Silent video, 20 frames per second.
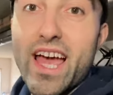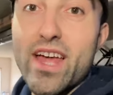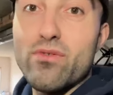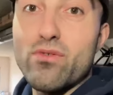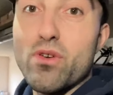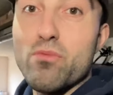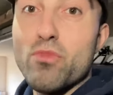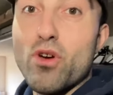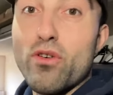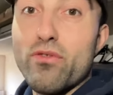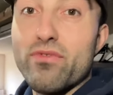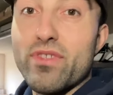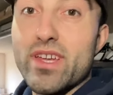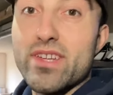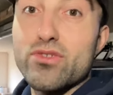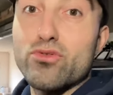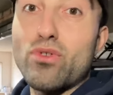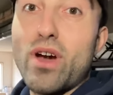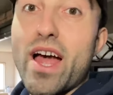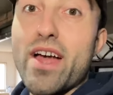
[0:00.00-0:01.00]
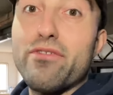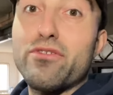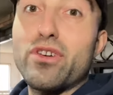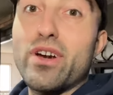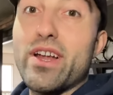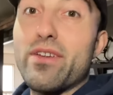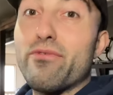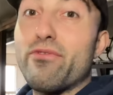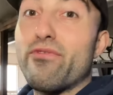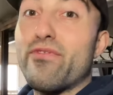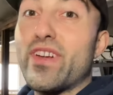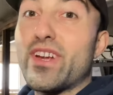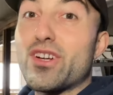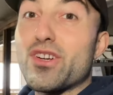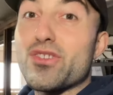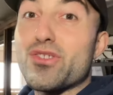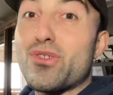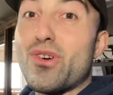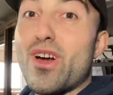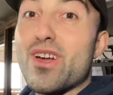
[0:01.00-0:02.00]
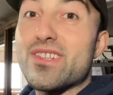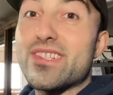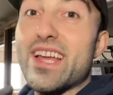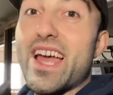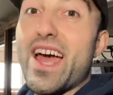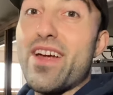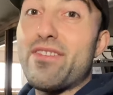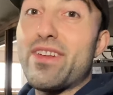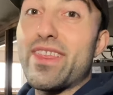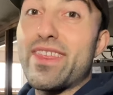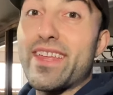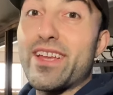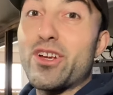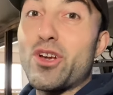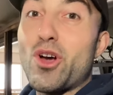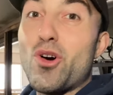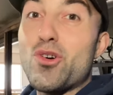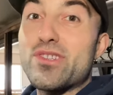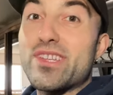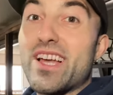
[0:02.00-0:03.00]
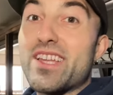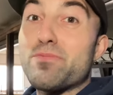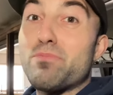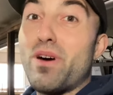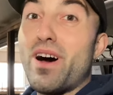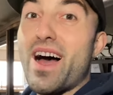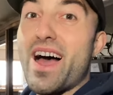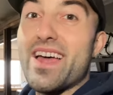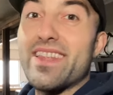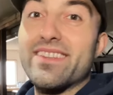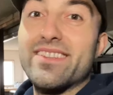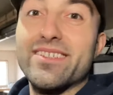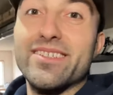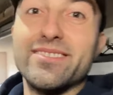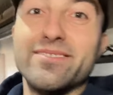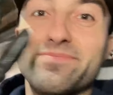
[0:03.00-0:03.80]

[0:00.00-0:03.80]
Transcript: and remove this drivetrain. Fingers crossed everything goes as planned.